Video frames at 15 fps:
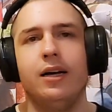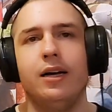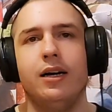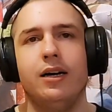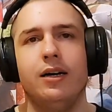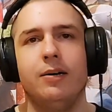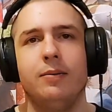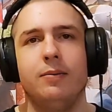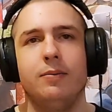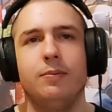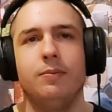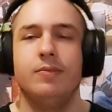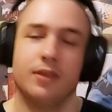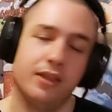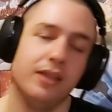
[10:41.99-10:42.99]

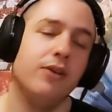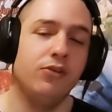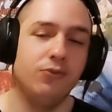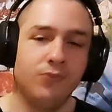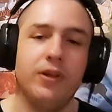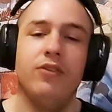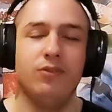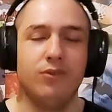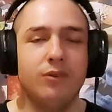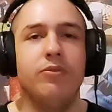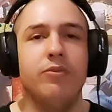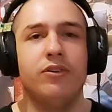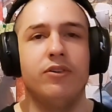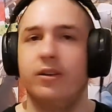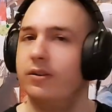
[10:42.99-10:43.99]
That was really so
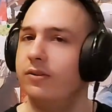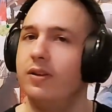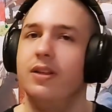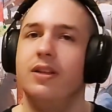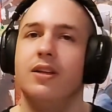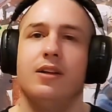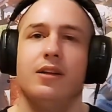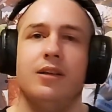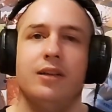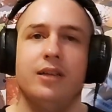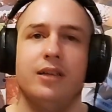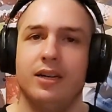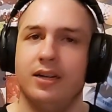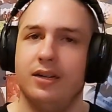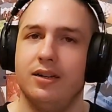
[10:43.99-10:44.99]
impressive.
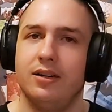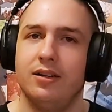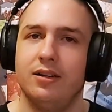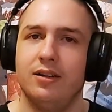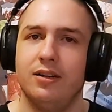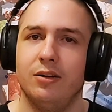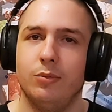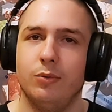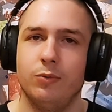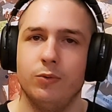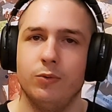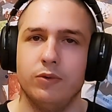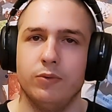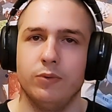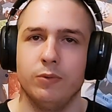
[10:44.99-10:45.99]
Yeah, almost
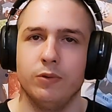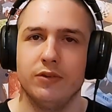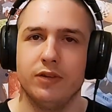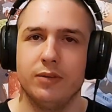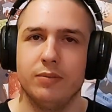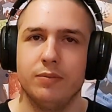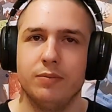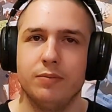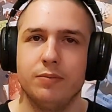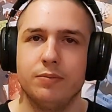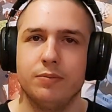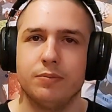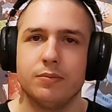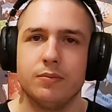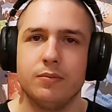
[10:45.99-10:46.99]
wanted one more time.